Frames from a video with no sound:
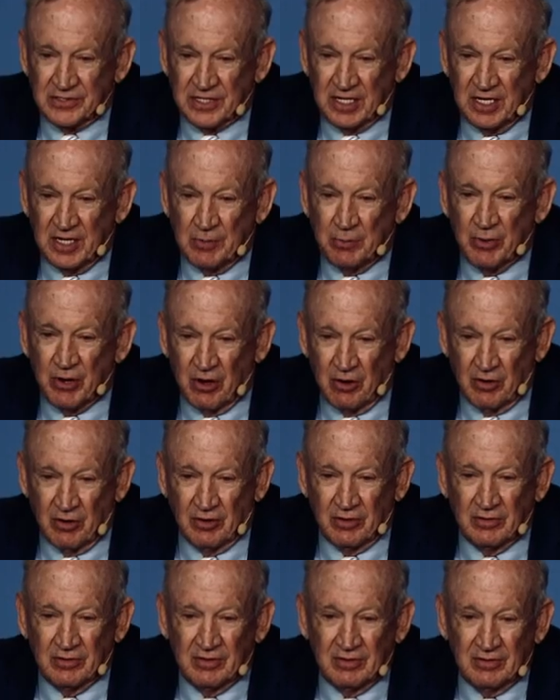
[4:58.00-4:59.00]
any parent,
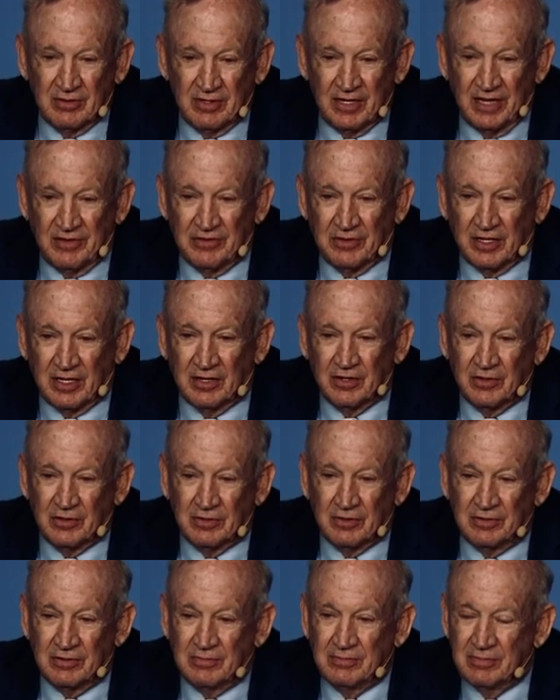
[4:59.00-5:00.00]
I think,
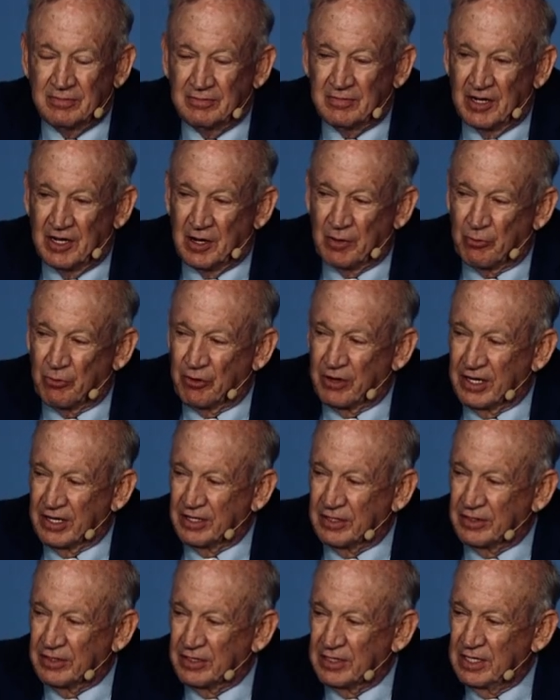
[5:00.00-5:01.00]
could comprehend